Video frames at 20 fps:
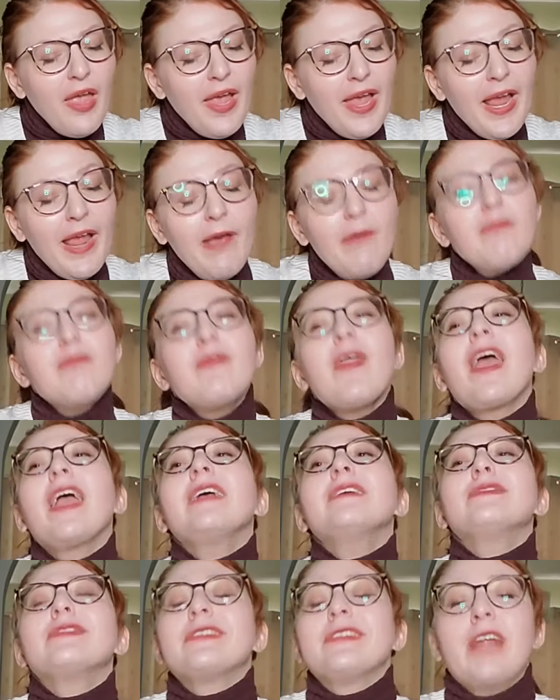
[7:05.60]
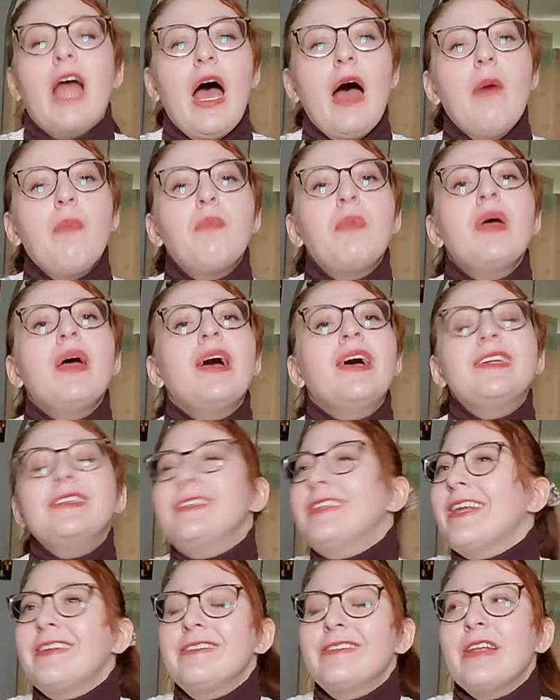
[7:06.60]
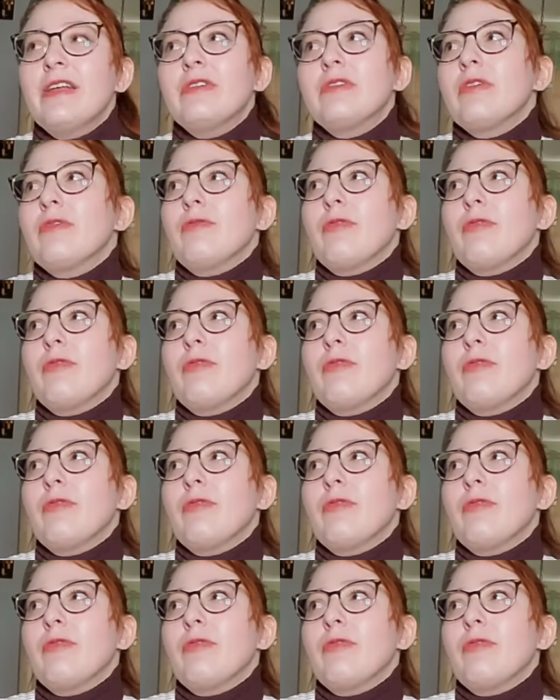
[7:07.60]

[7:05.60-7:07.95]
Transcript: if they stop, does it